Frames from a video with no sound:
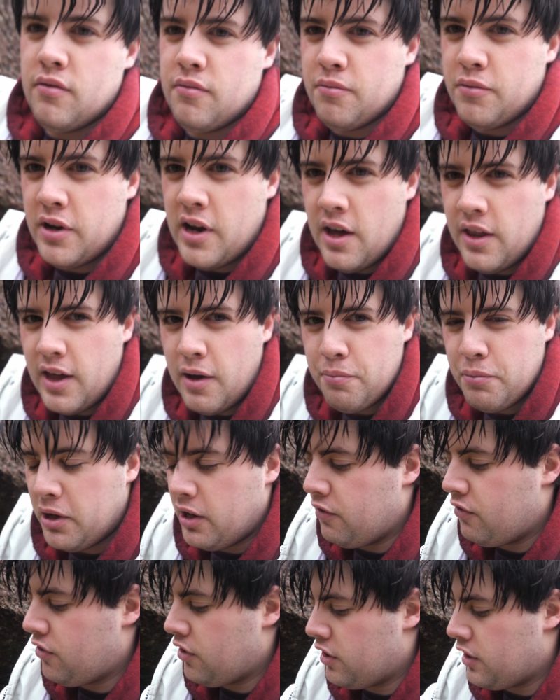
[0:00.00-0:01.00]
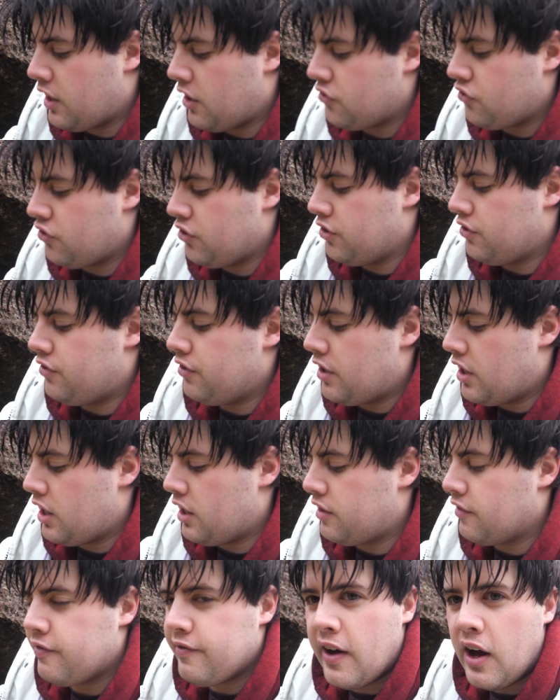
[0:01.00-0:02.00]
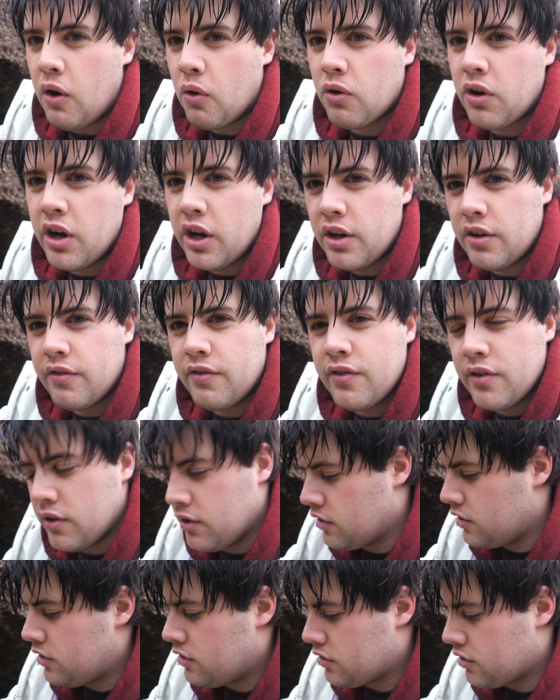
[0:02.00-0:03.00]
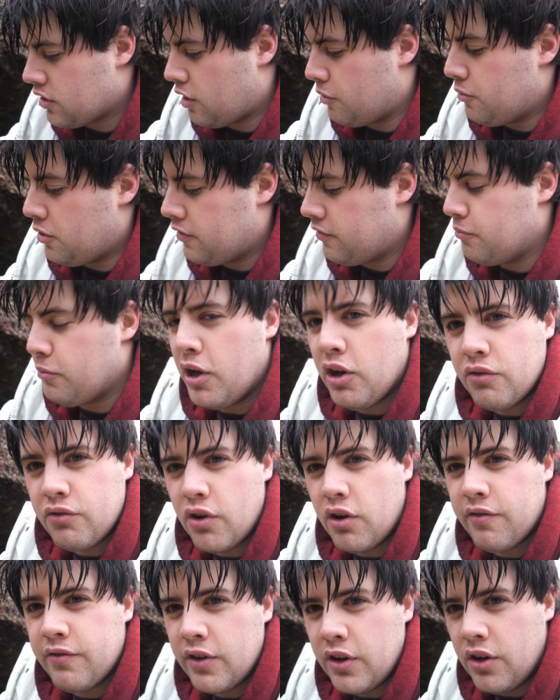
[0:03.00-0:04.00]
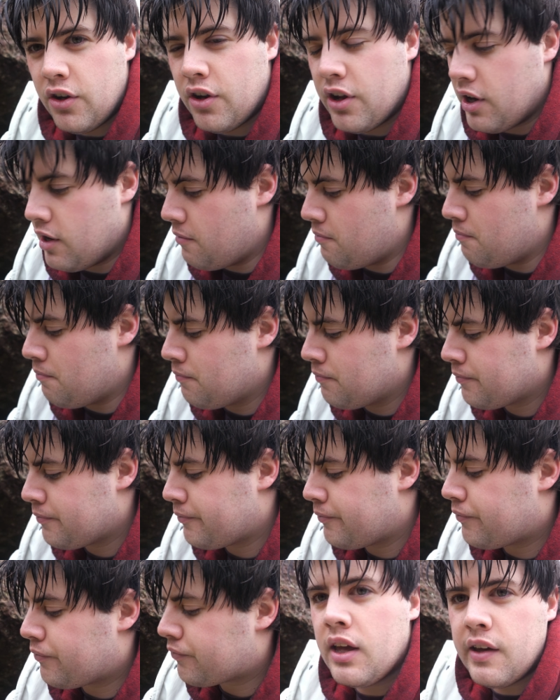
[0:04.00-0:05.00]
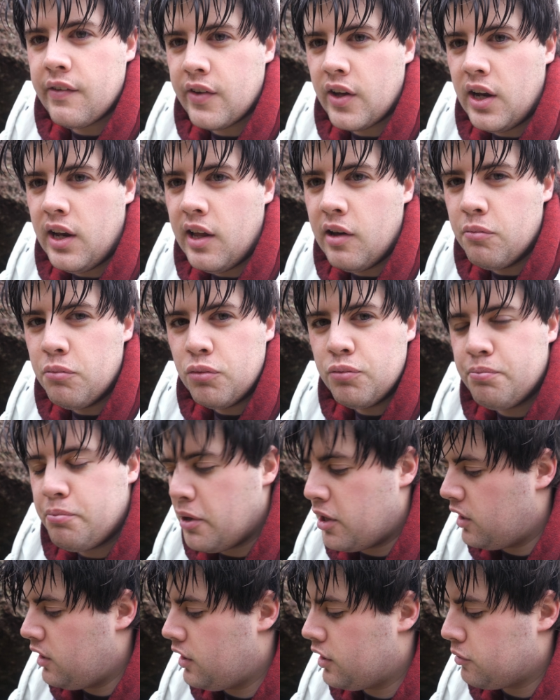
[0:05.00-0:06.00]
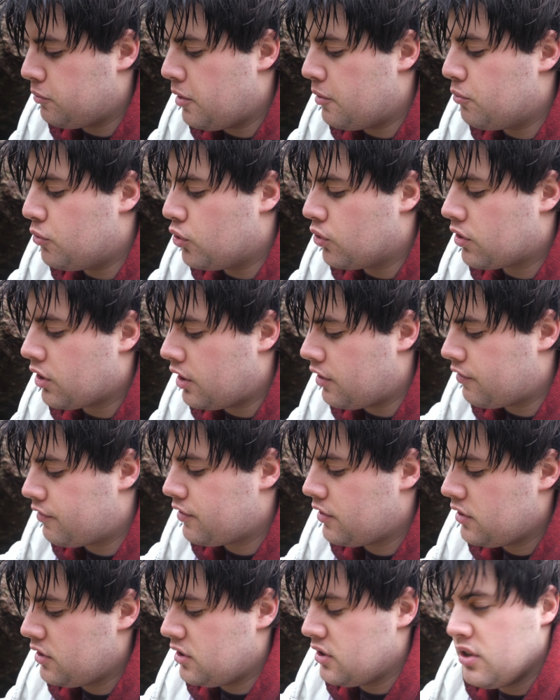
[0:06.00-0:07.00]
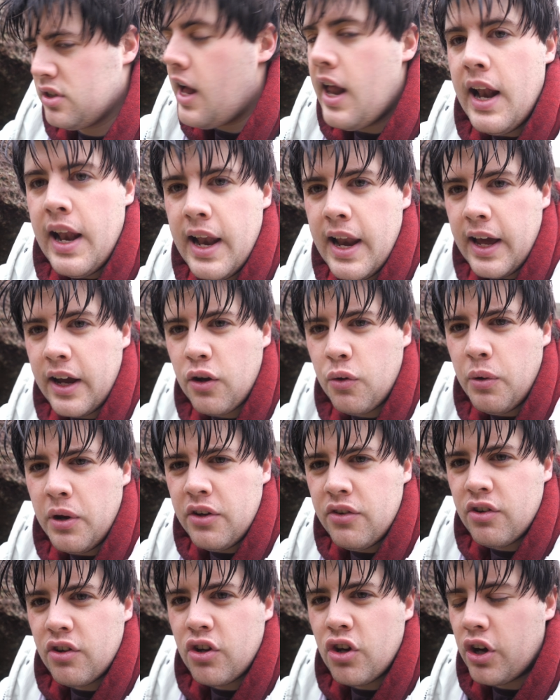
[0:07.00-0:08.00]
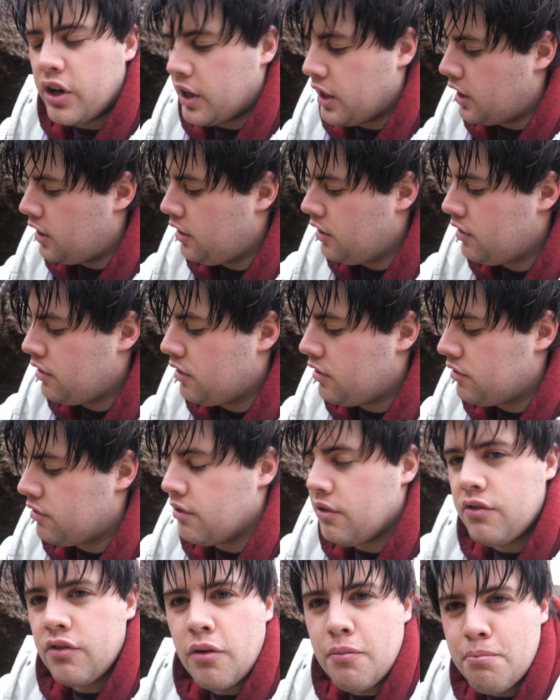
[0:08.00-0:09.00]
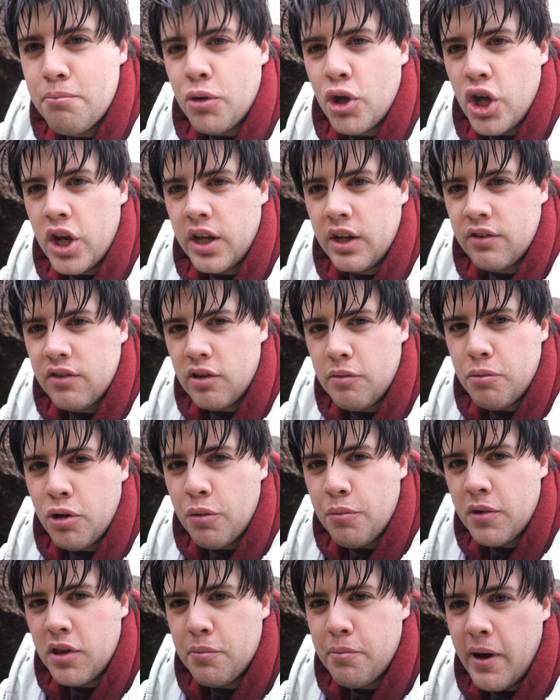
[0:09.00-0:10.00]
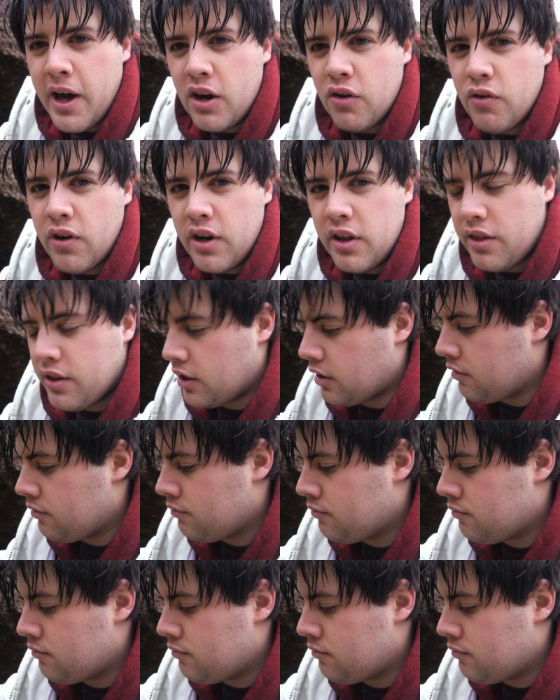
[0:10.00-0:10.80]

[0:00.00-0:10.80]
But now that beef's in, that should the fat will kind of melt off and give it a little bit more kind of liquid to cook in, so it's not burning to the bottom of the pan or anything.